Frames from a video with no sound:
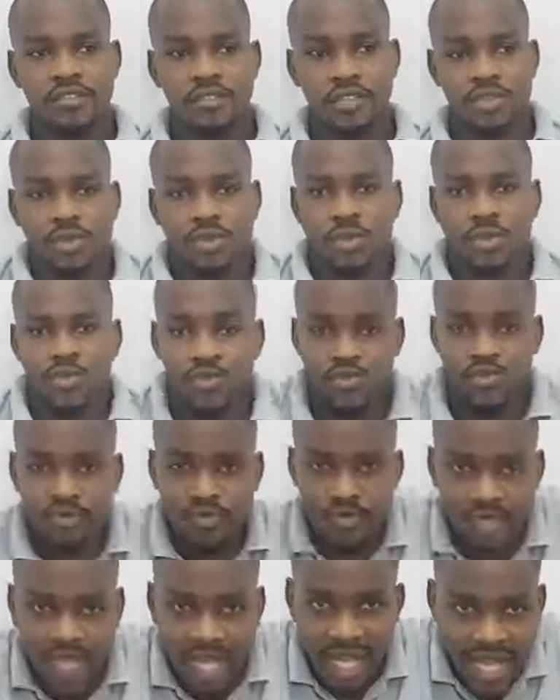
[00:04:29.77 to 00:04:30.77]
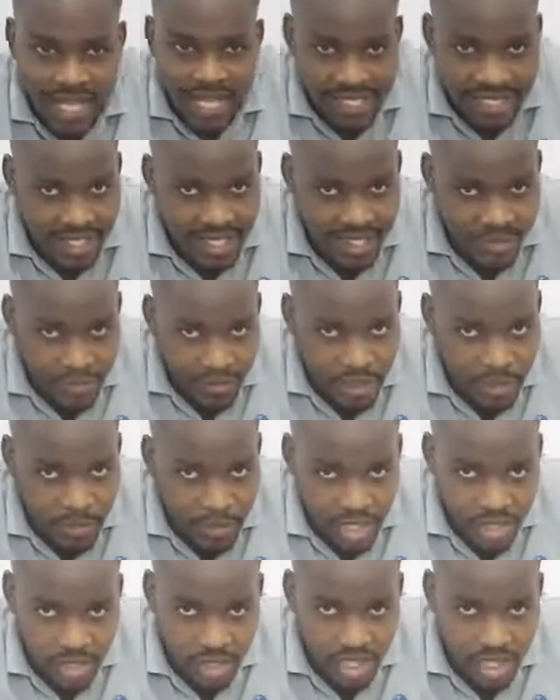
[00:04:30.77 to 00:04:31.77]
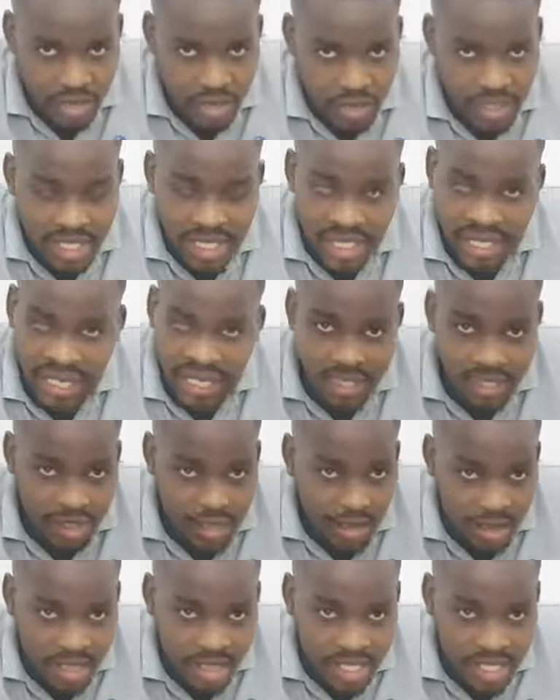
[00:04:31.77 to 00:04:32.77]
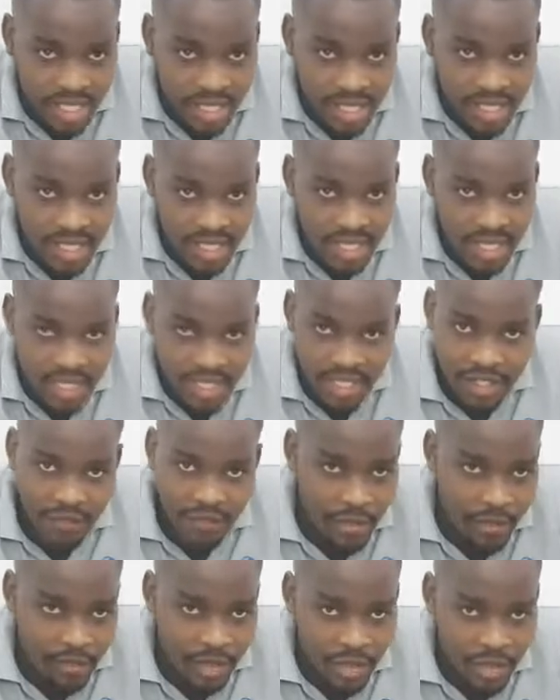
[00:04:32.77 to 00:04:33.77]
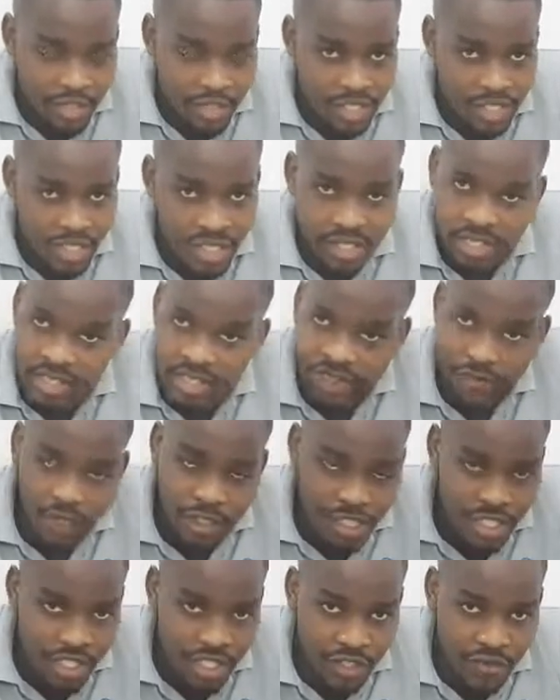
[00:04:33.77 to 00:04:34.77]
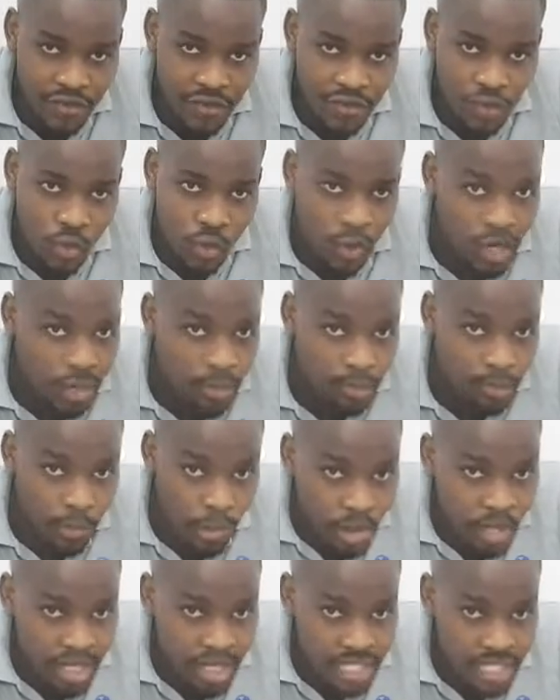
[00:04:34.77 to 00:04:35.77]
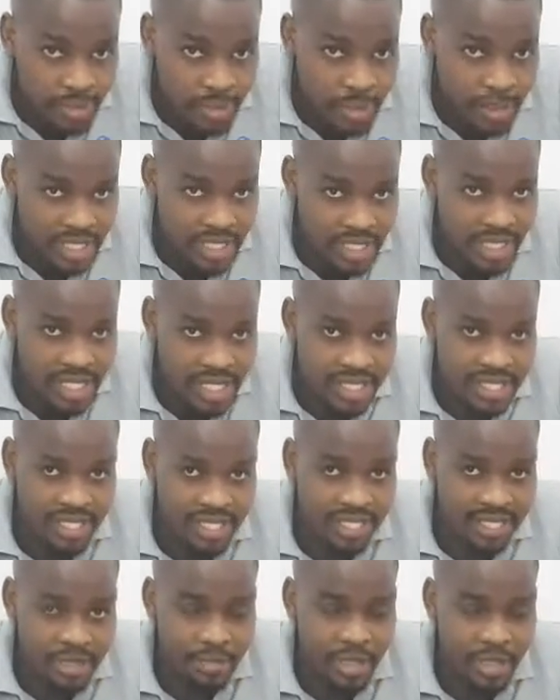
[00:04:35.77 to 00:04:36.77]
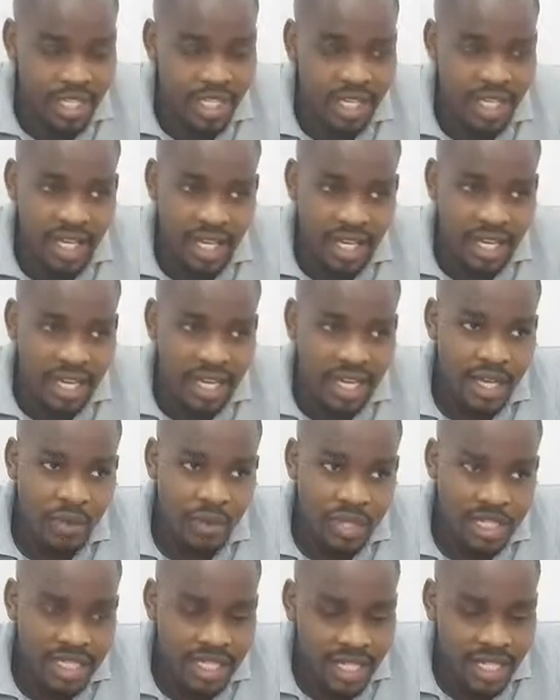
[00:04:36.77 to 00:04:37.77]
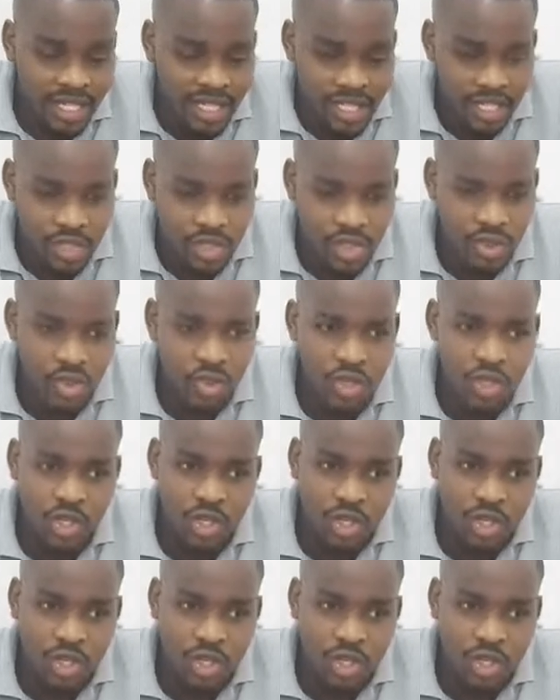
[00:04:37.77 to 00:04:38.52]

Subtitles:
to ask different personnel, like the doctors, different baristas, different chefs who are more expertise than me. I went ahead to